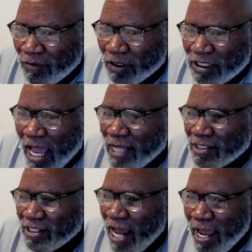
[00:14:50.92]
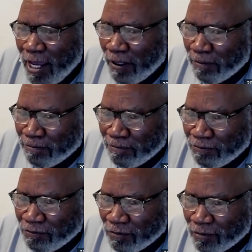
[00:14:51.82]
Besides time,
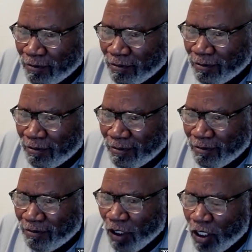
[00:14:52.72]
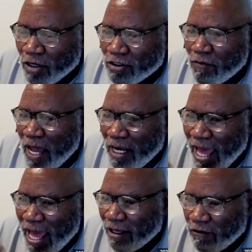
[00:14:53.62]
because of my
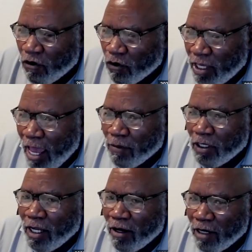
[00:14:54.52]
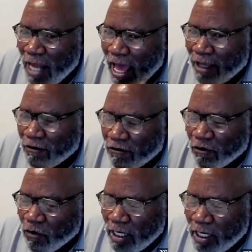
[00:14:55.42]
lack of vocabulary, lack of
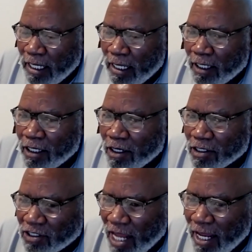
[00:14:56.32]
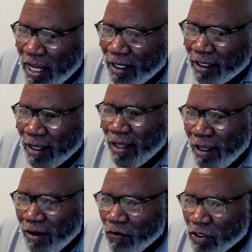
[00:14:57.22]
reading and understanding,
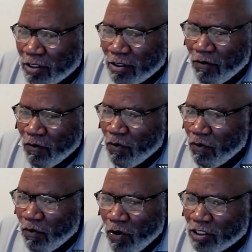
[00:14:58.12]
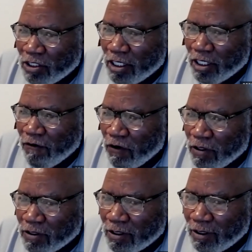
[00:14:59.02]
what's the
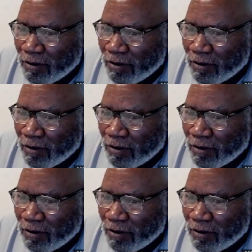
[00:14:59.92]
difference?